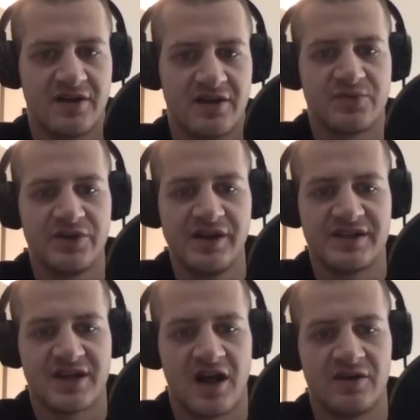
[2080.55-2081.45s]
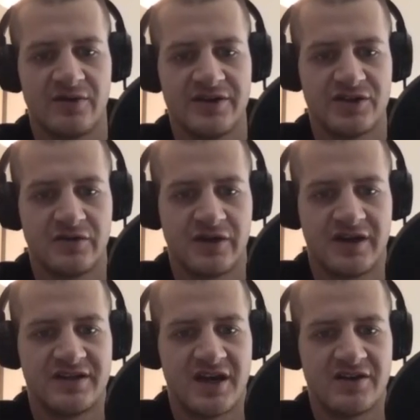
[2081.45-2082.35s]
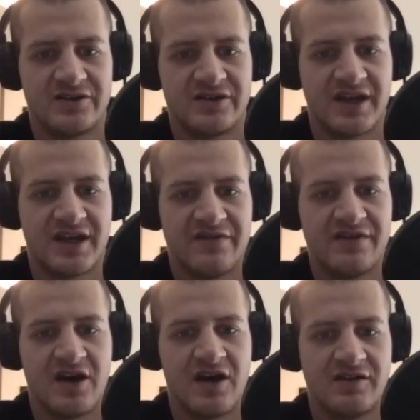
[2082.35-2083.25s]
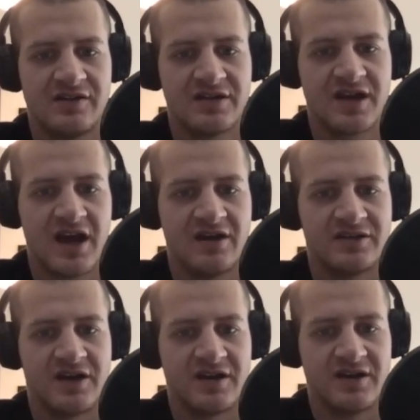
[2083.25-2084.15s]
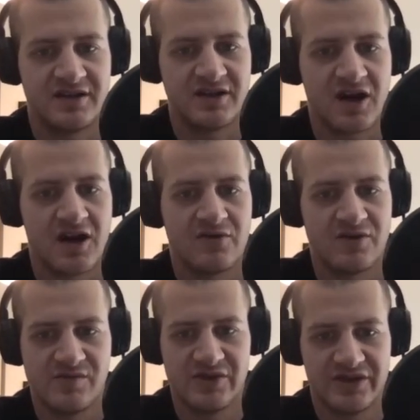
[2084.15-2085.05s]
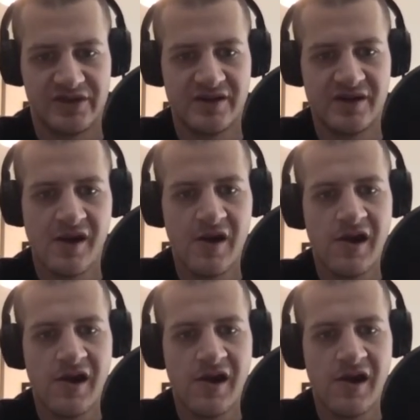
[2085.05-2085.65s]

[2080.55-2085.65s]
He's really solid wins over contenders like Kevin Holland, Kyle Dawkins, and Carl Roberson.